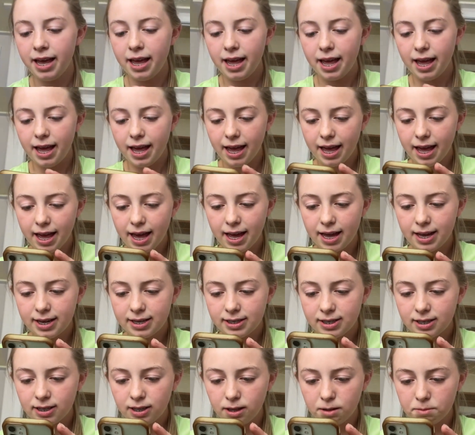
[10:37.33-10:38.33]

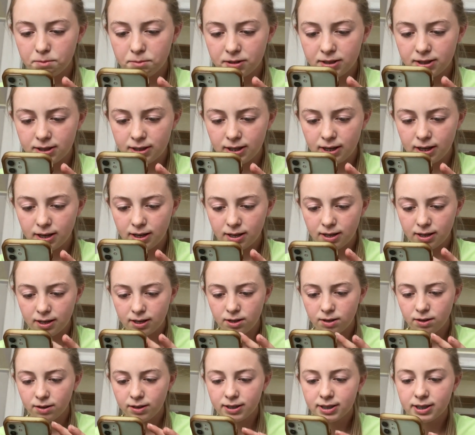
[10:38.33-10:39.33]
And let me see.
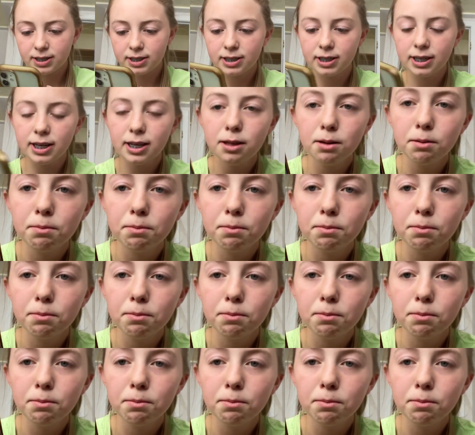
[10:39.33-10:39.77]
You can see the